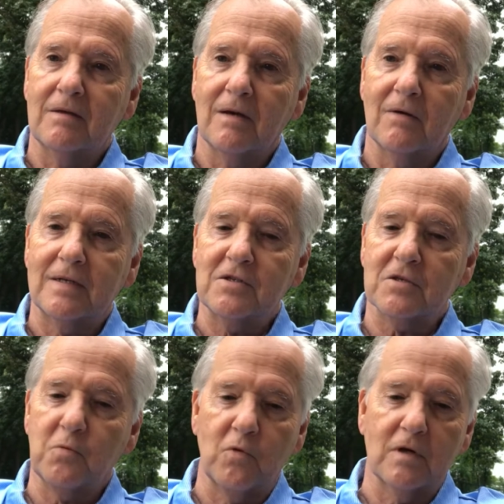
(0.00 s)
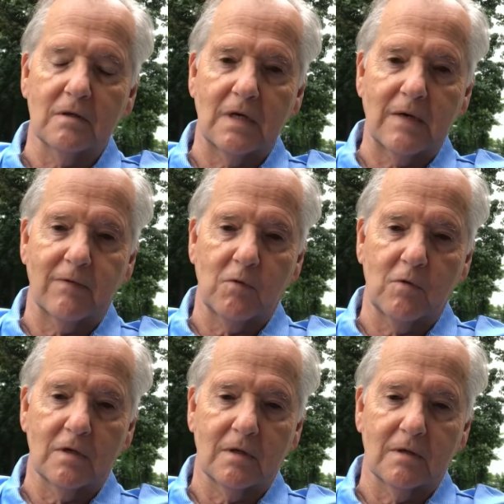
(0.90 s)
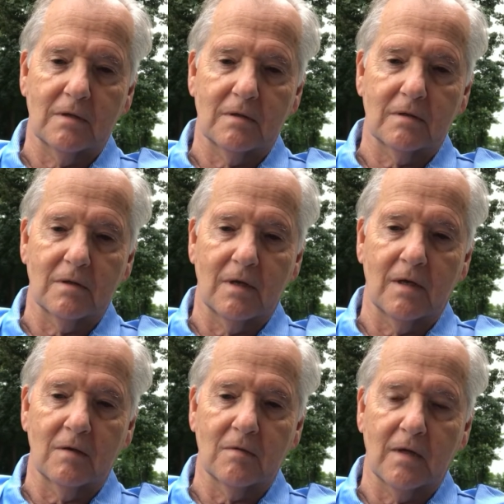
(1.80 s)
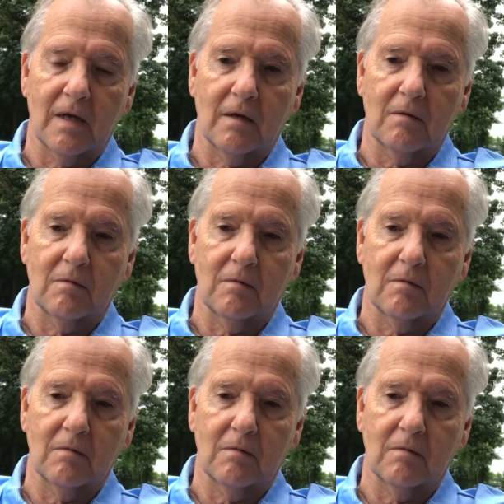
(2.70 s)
just want everyone to know that